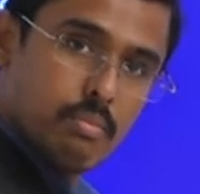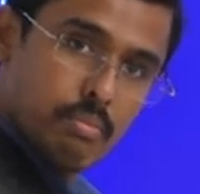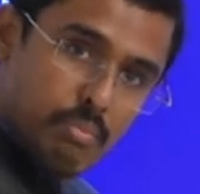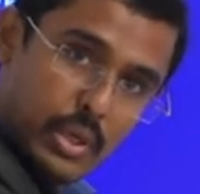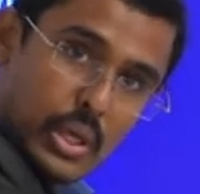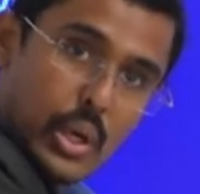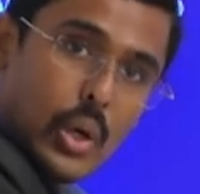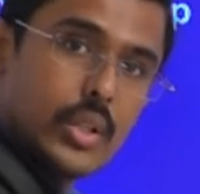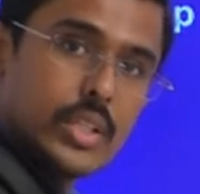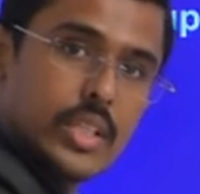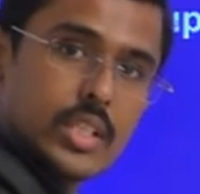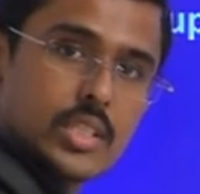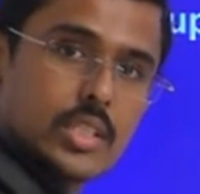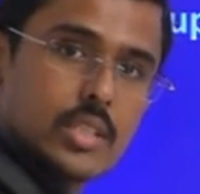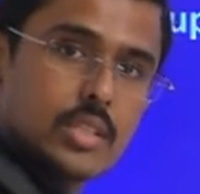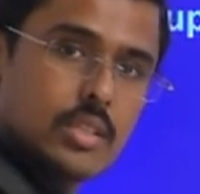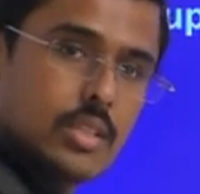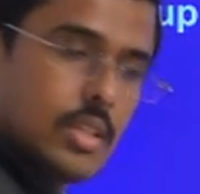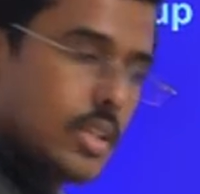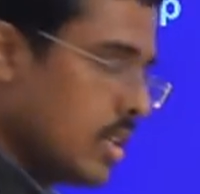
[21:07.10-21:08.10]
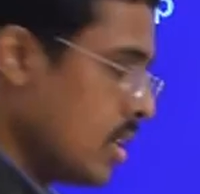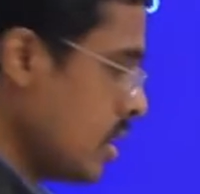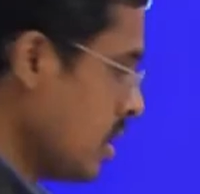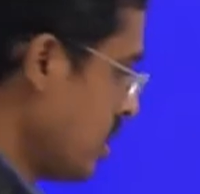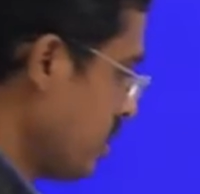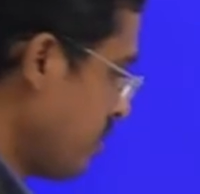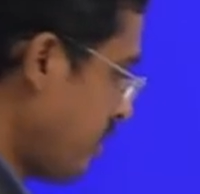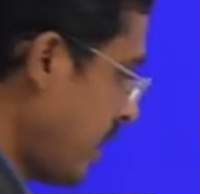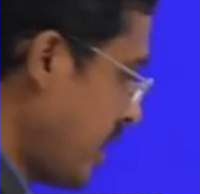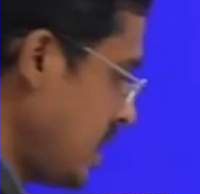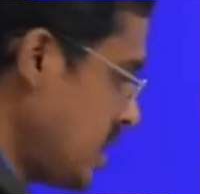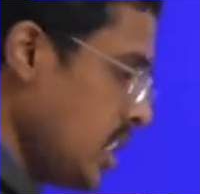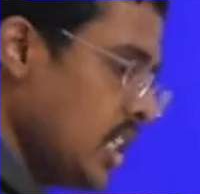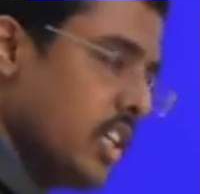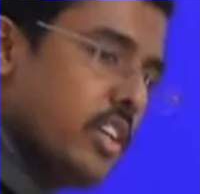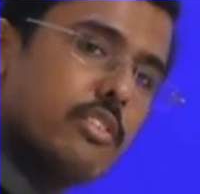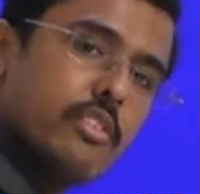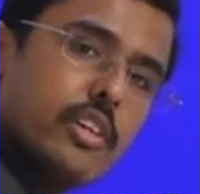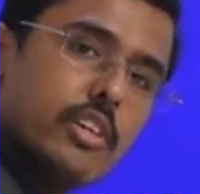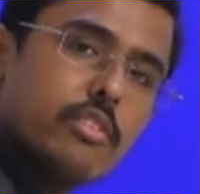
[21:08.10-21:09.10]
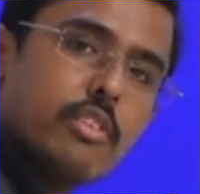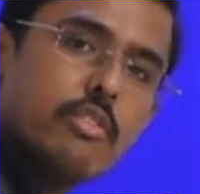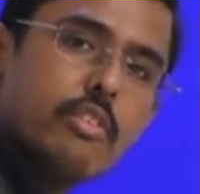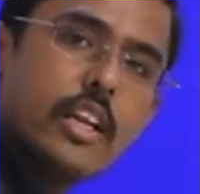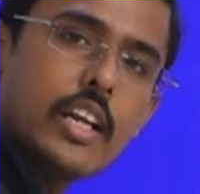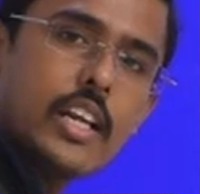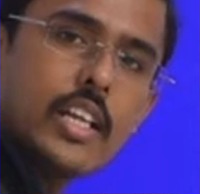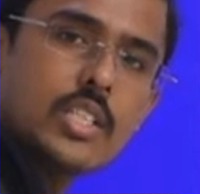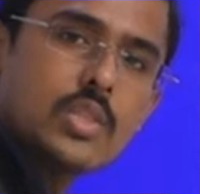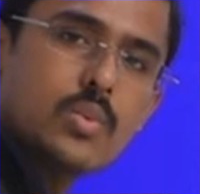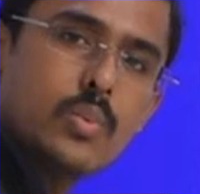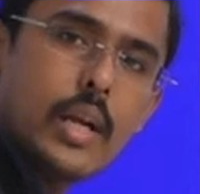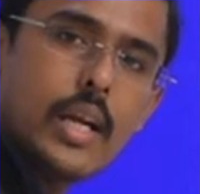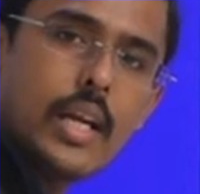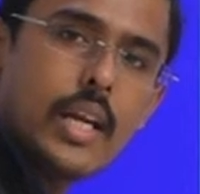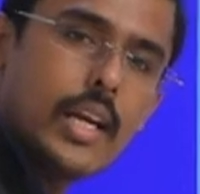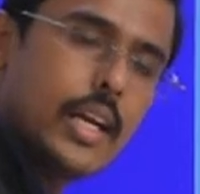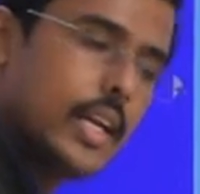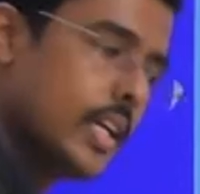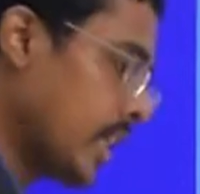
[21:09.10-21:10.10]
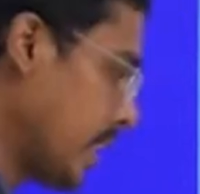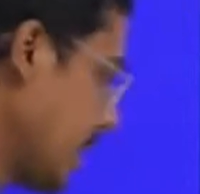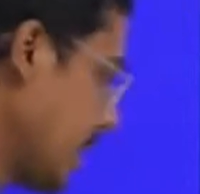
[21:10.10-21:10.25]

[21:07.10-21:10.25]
Below this, 5G, if the welder is welded,